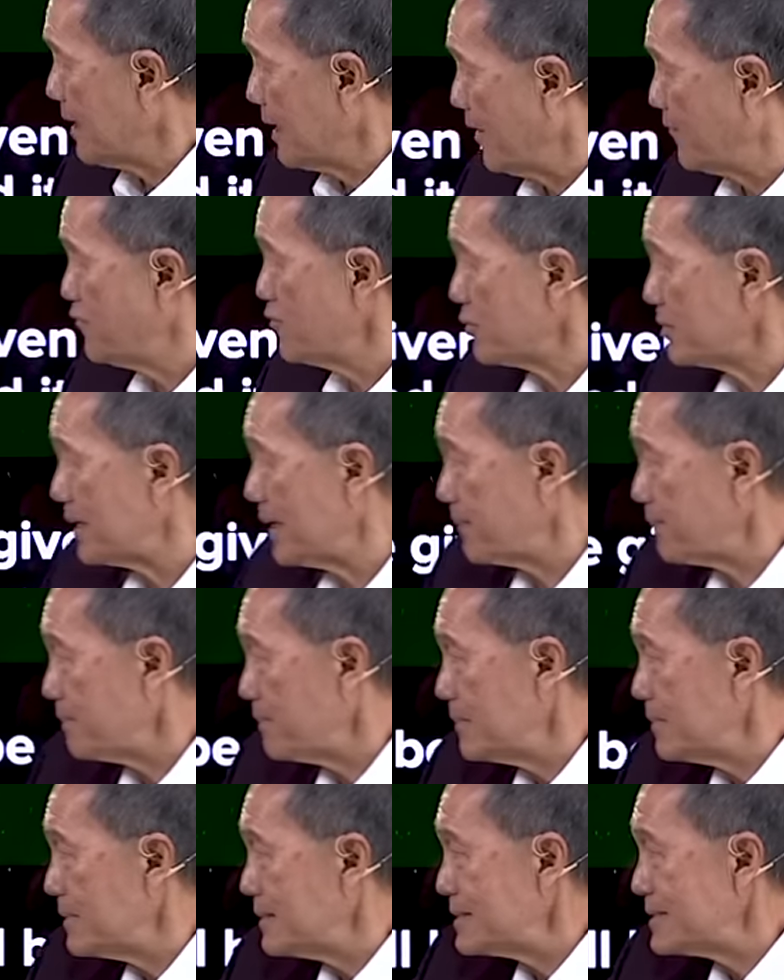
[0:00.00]
If you keep
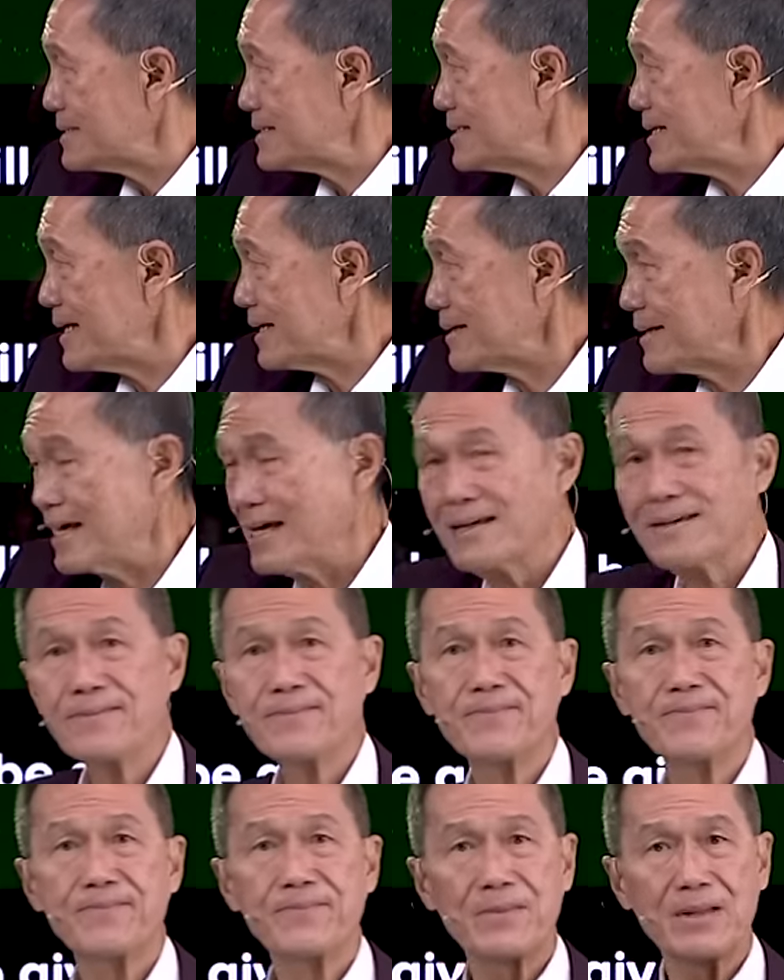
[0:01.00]
seeking,
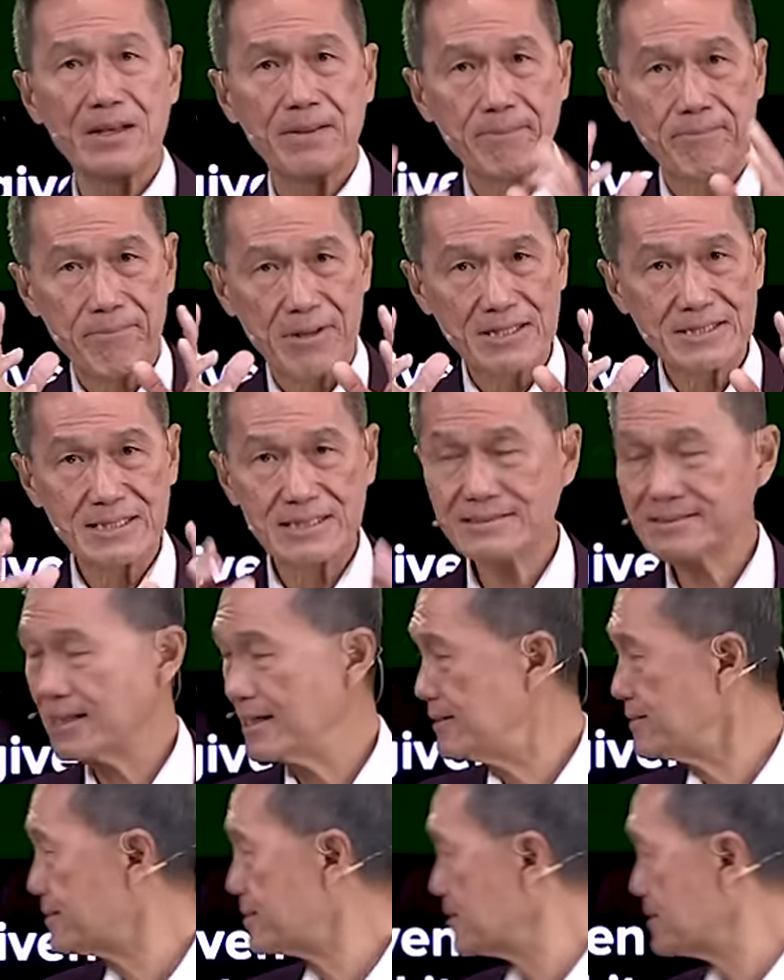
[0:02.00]
present
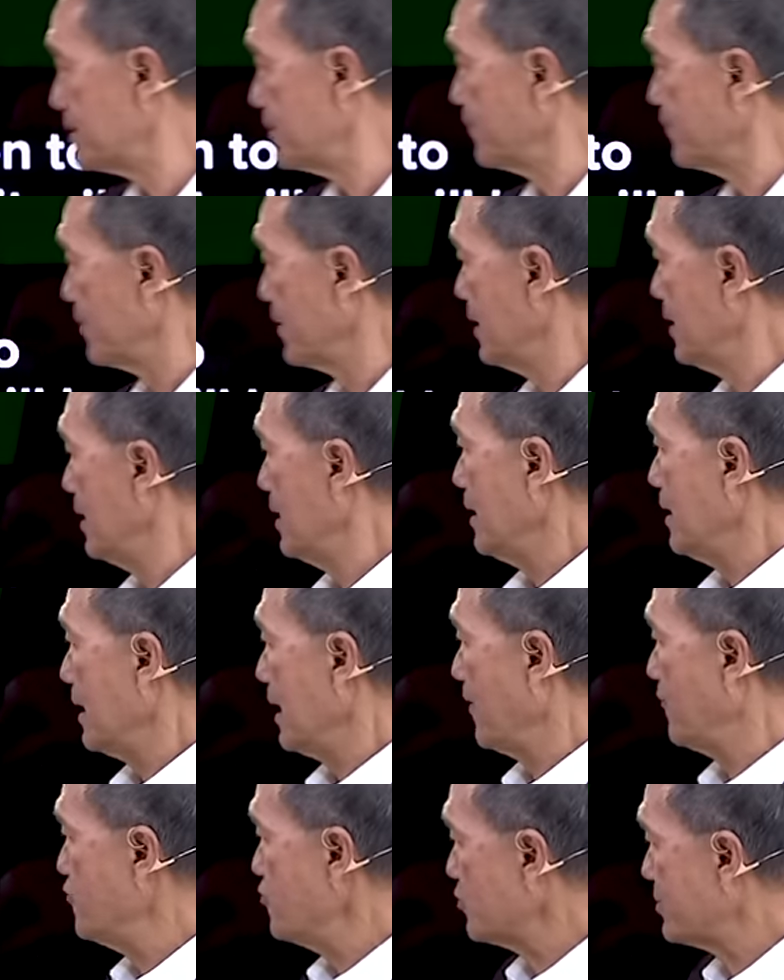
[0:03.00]
tense.
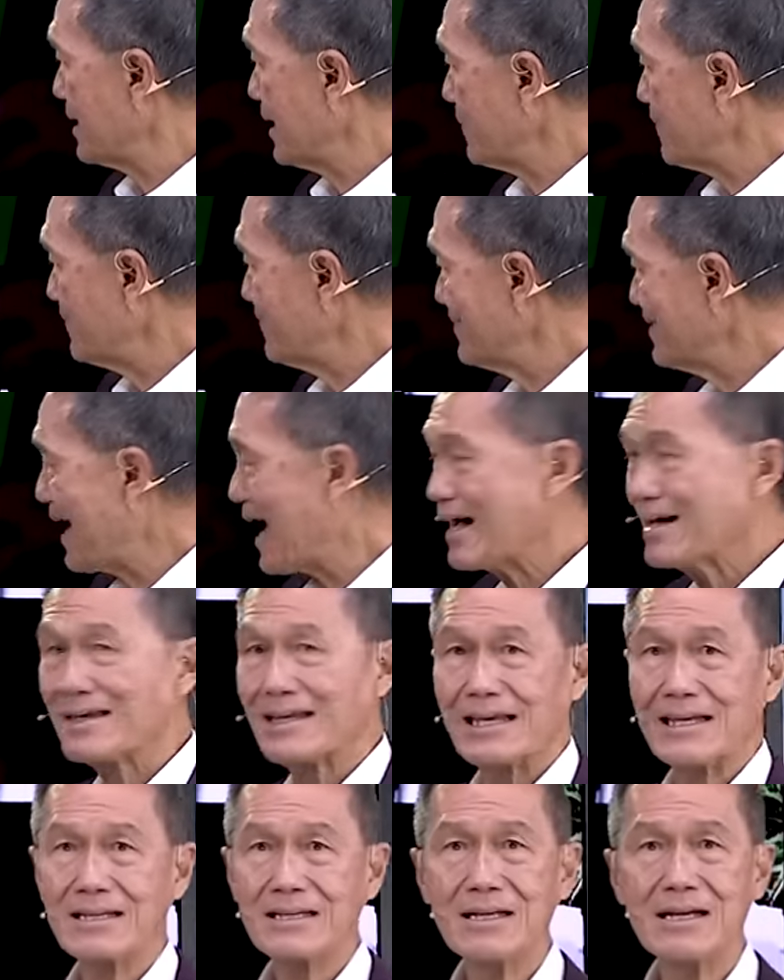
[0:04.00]
If you keep
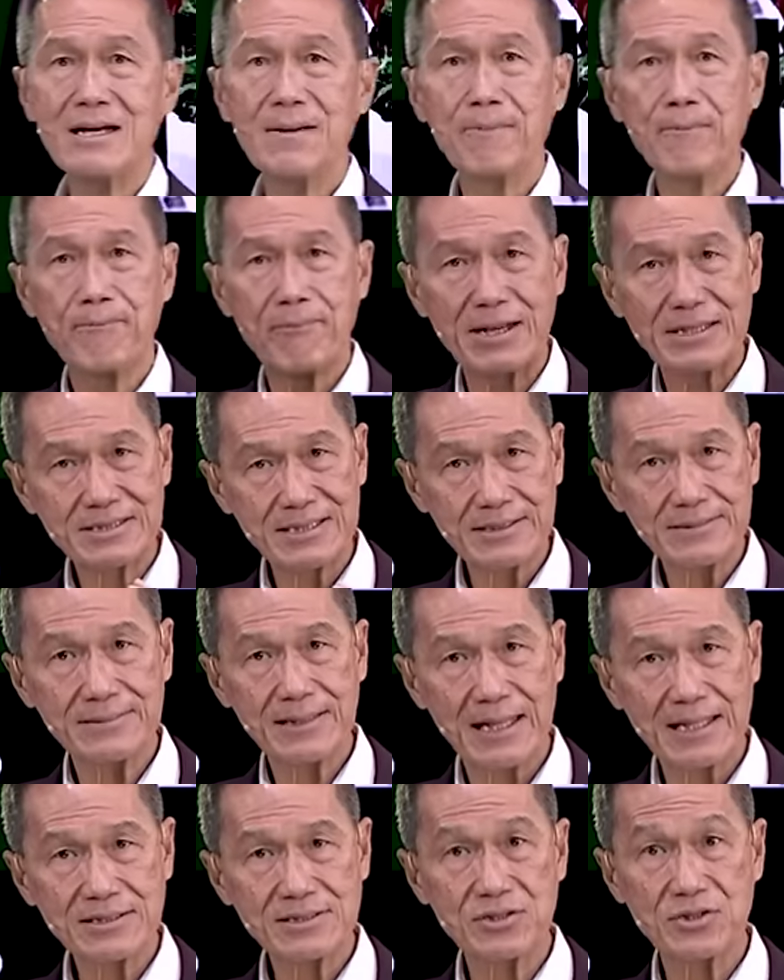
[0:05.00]
knocking,
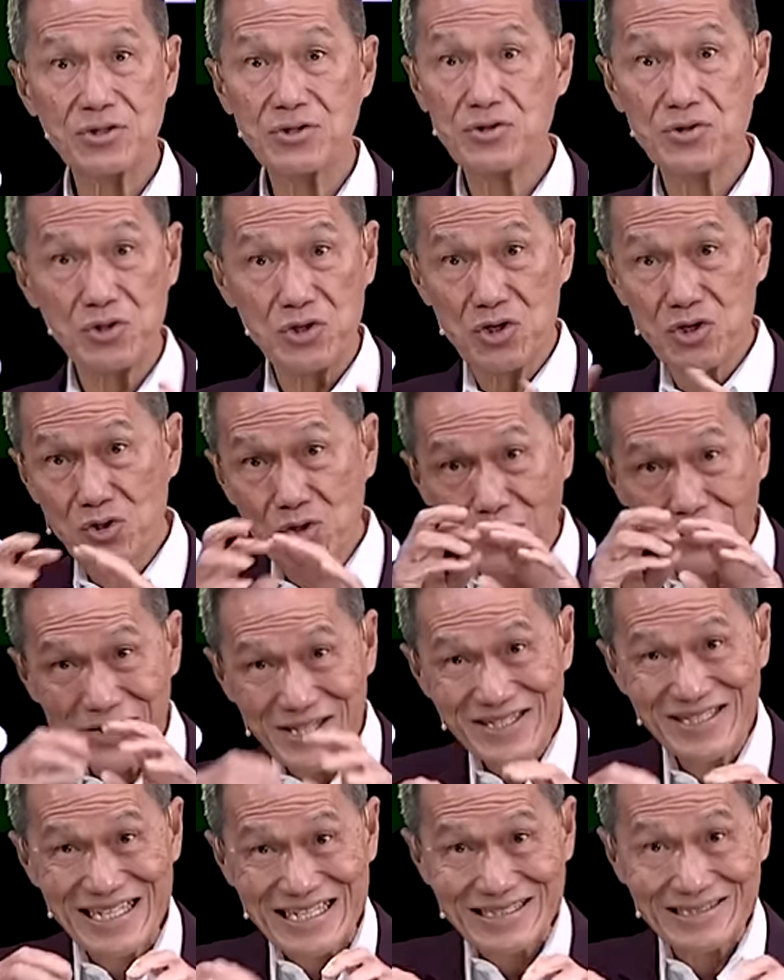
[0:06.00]
present tense. Do you, you
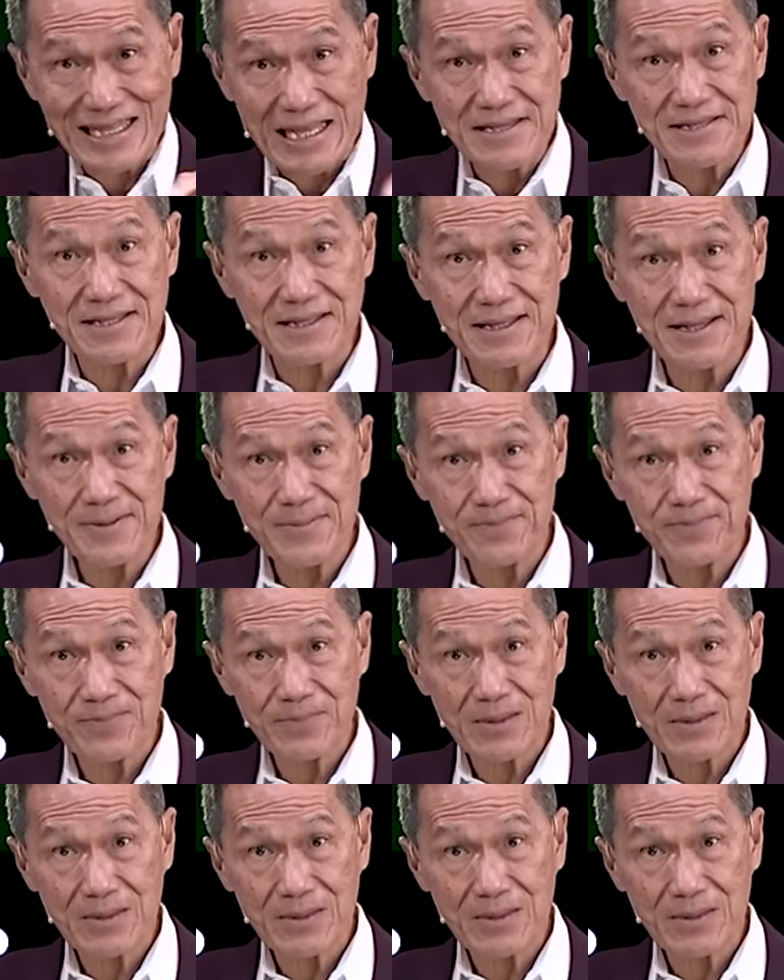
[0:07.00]
notice the intensity?